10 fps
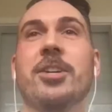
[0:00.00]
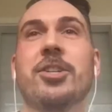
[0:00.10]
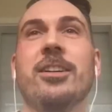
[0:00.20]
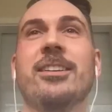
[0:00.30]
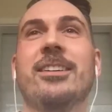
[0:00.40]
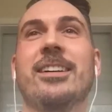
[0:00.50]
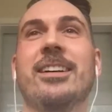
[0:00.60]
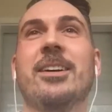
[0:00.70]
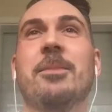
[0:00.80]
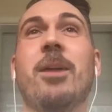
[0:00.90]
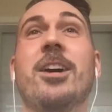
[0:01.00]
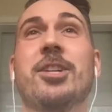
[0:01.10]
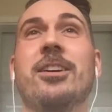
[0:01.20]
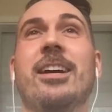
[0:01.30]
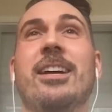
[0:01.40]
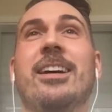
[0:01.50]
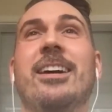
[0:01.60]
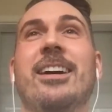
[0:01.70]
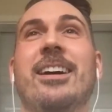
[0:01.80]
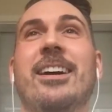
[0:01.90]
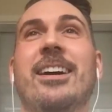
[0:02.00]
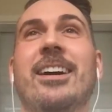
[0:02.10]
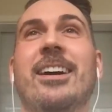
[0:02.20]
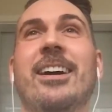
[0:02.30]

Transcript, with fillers: can't speak. Marshall? We've crushed his windpipe.